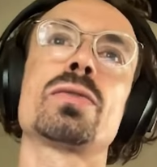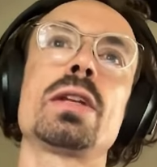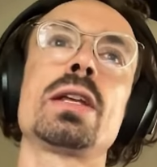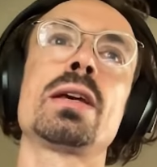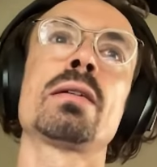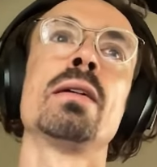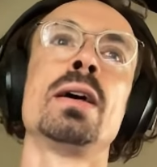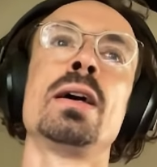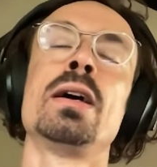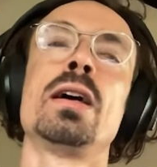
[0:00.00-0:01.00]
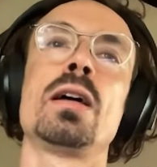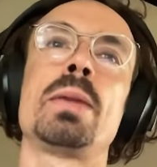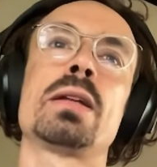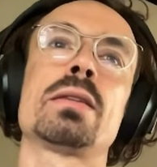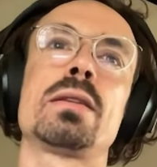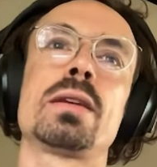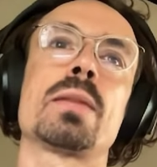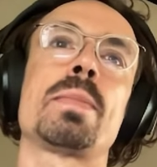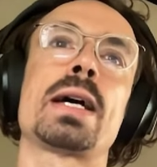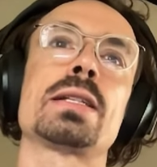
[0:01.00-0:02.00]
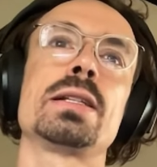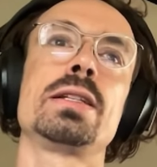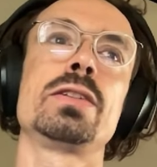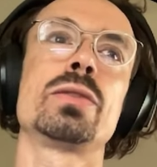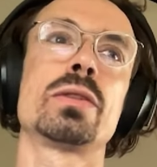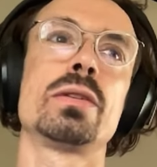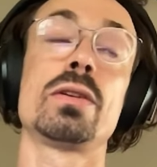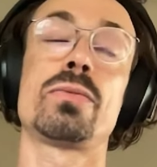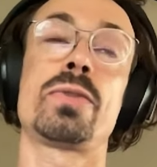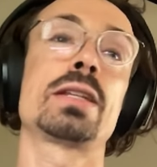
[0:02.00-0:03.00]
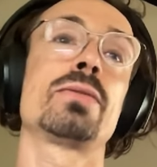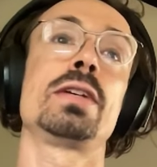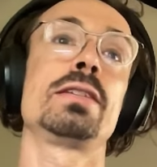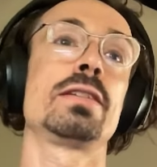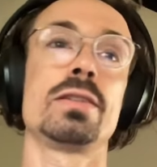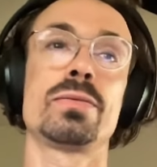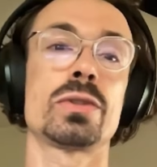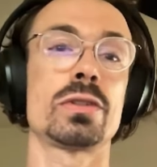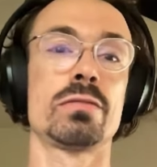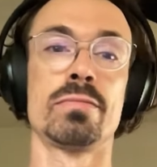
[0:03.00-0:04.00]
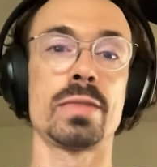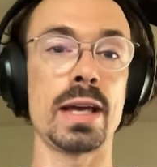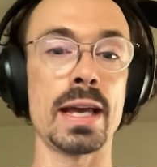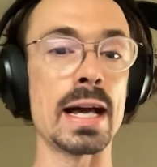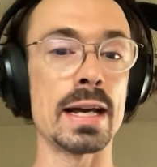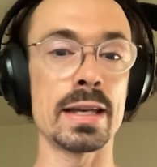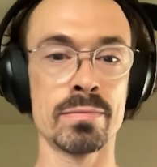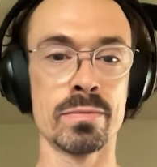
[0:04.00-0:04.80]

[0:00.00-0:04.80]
really about the capacity to effectively deliver AI